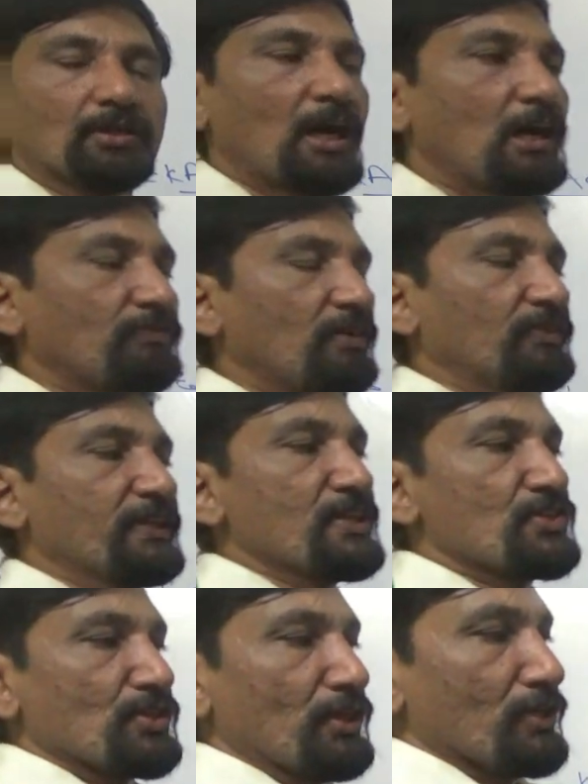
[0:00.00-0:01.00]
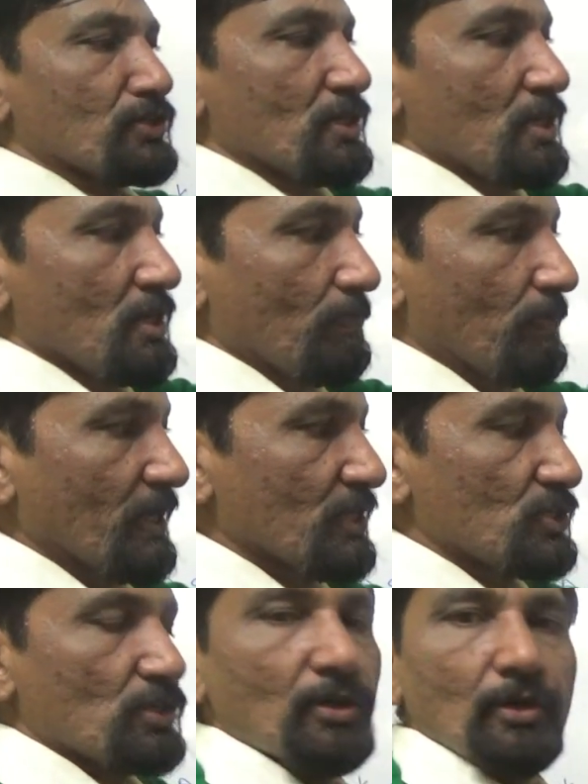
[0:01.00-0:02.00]
half of the distance
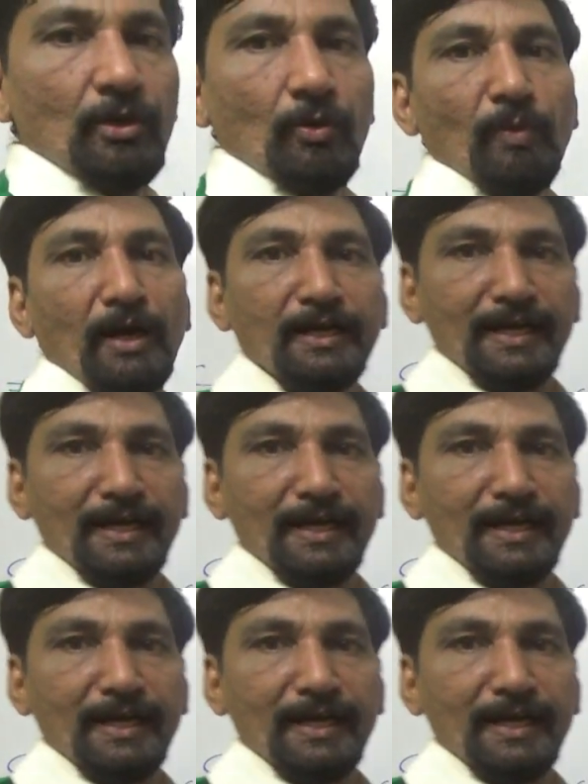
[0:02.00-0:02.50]
placed one